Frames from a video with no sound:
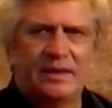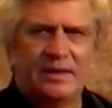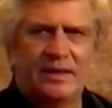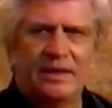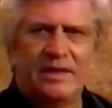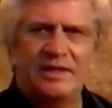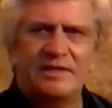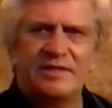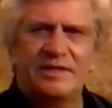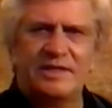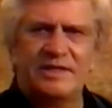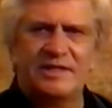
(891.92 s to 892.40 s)

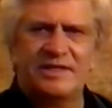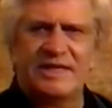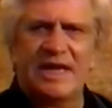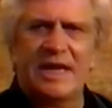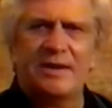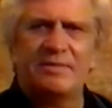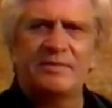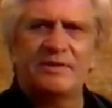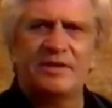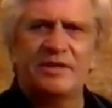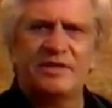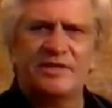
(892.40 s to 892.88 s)
let us
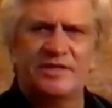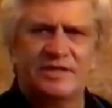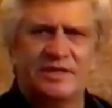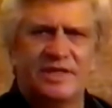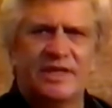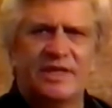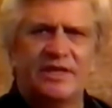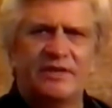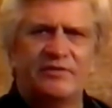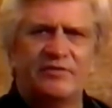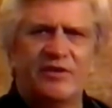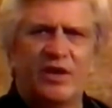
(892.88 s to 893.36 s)
examine the
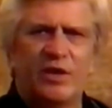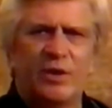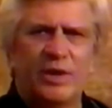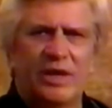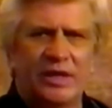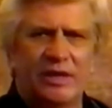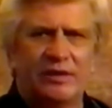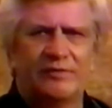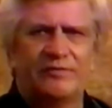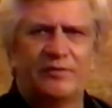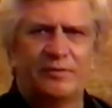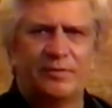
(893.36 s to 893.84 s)
study of
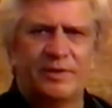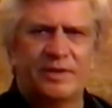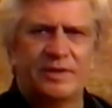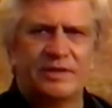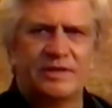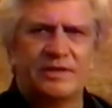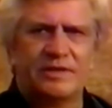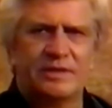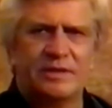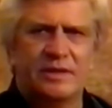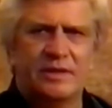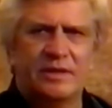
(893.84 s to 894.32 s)
our
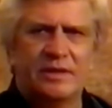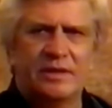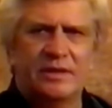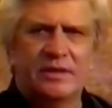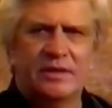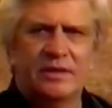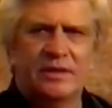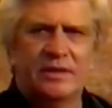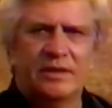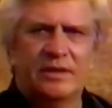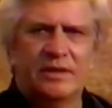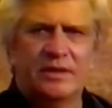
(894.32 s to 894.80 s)
alphabets.
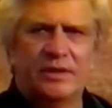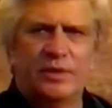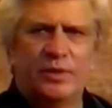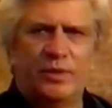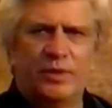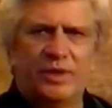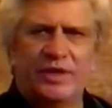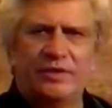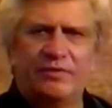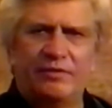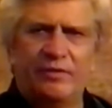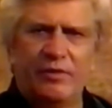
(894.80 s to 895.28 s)

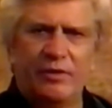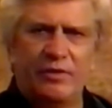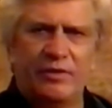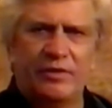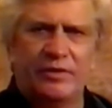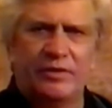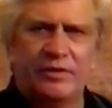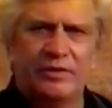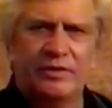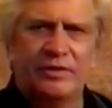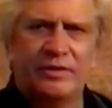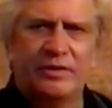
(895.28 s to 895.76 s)
We have
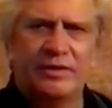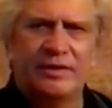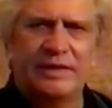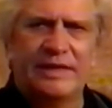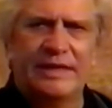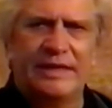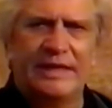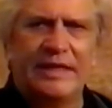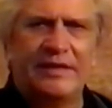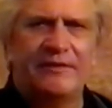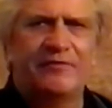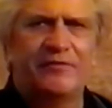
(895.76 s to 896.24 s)
learned
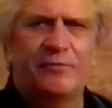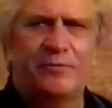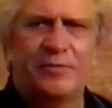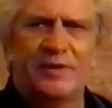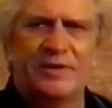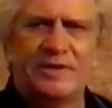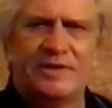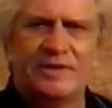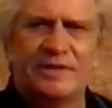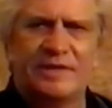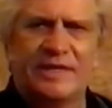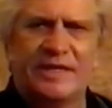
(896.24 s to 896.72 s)
that
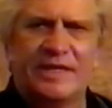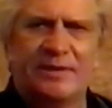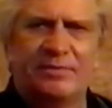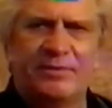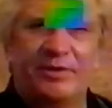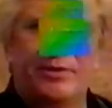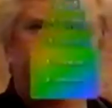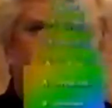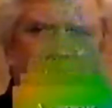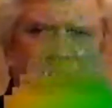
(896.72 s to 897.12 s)
alphabets can be